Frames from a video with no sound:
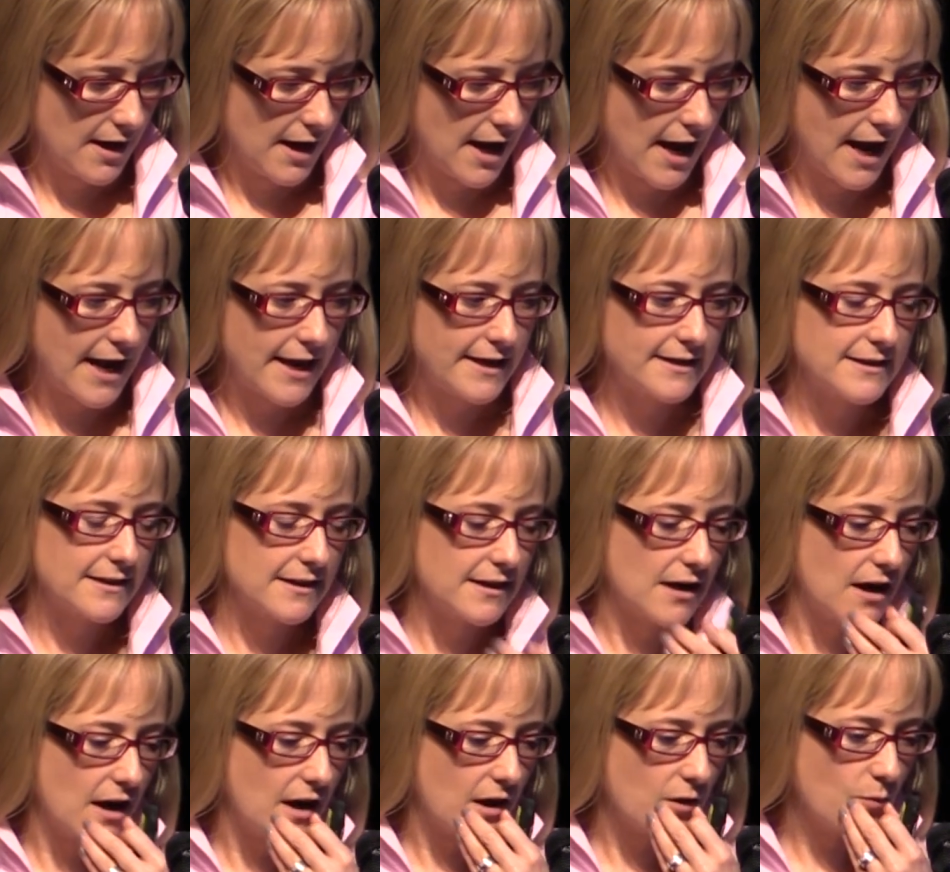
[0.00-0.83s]
And
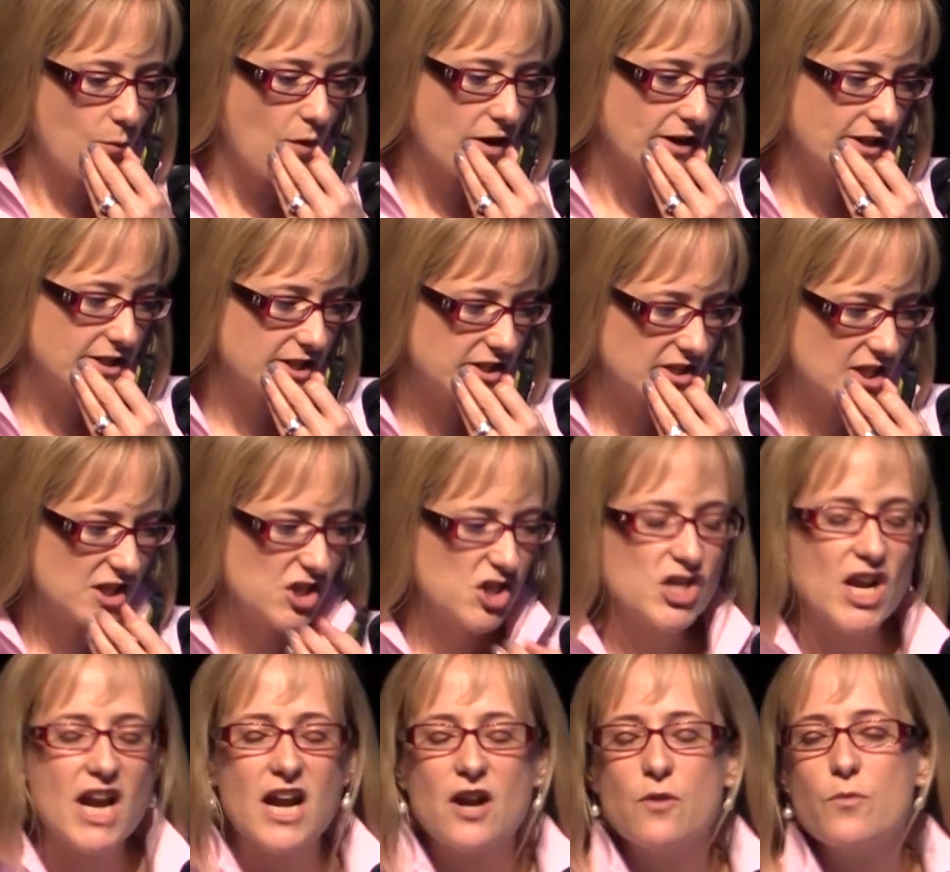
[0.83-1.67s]
I wanted just to
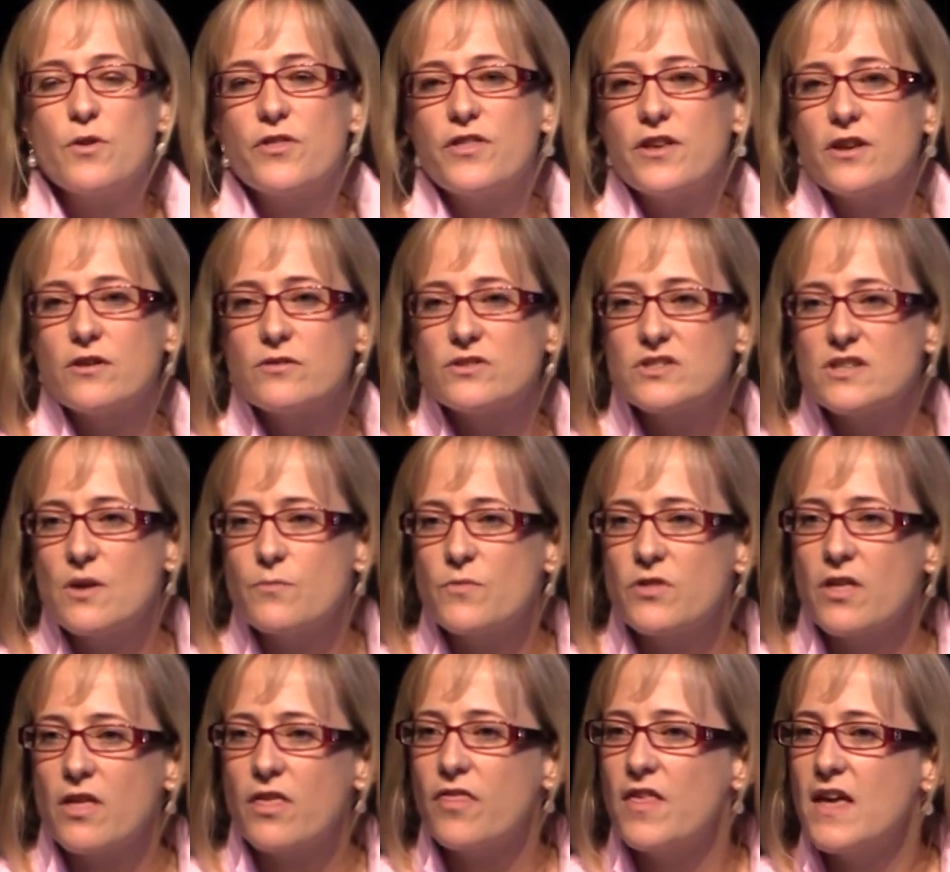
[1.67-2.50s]
share with you some
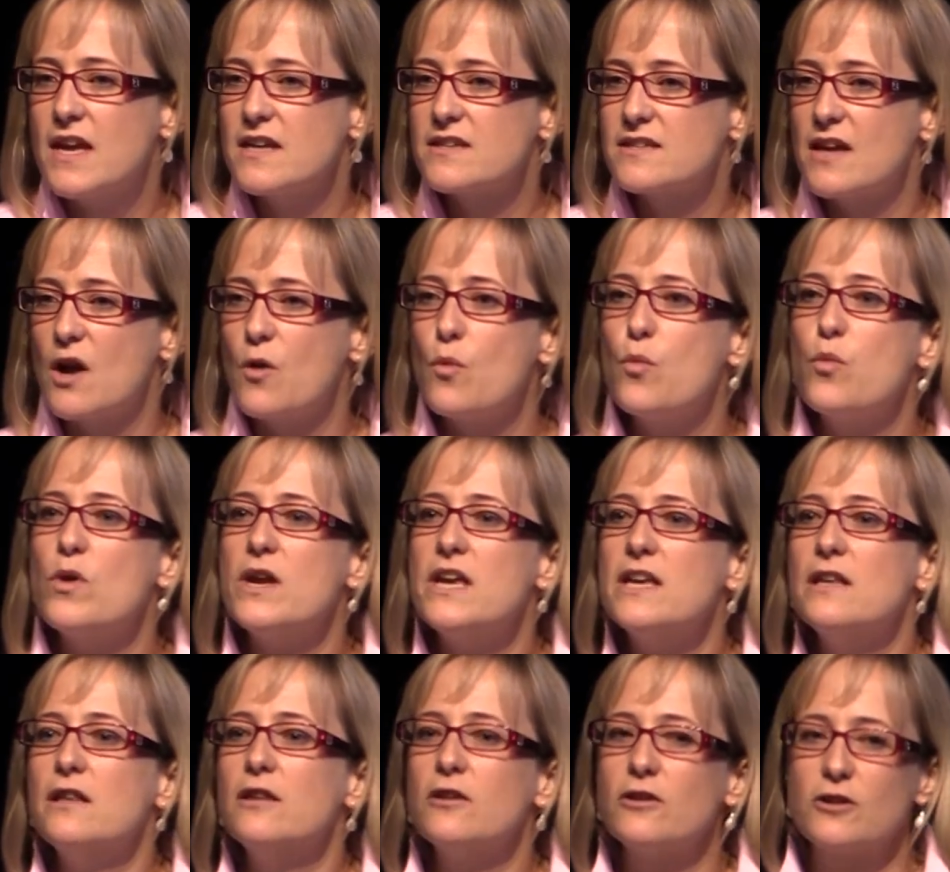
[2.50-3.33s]
of the things that we
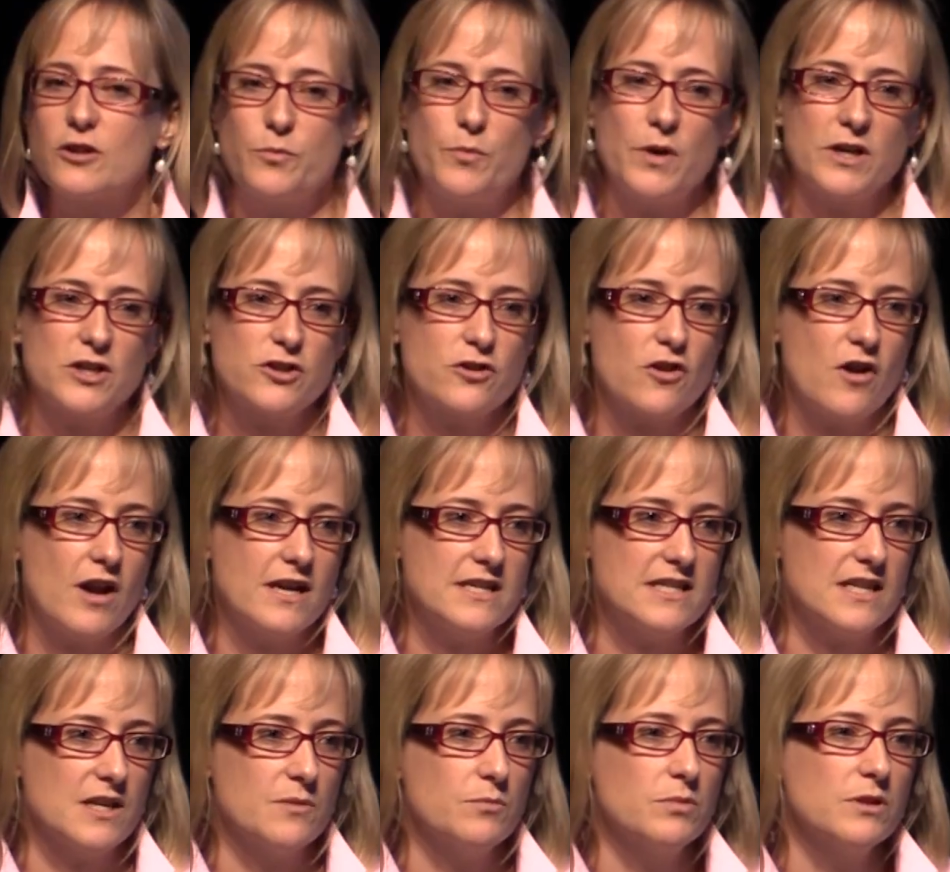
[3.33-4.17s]
learned by
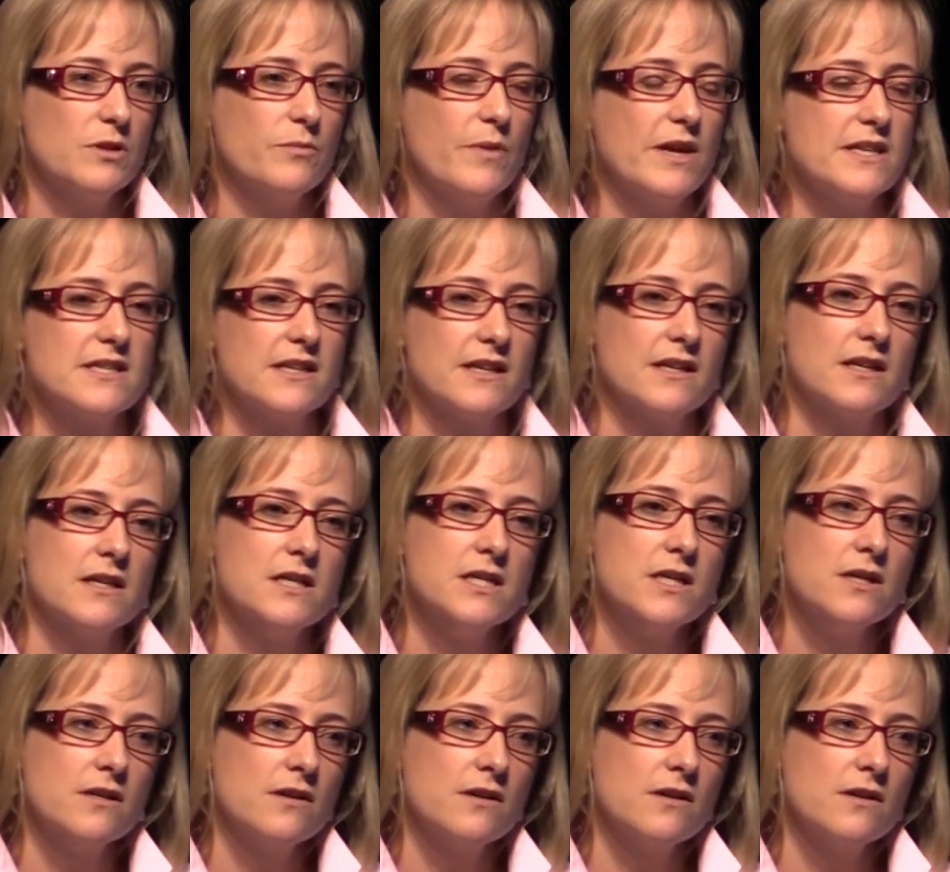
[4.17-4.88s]
trying to implement it.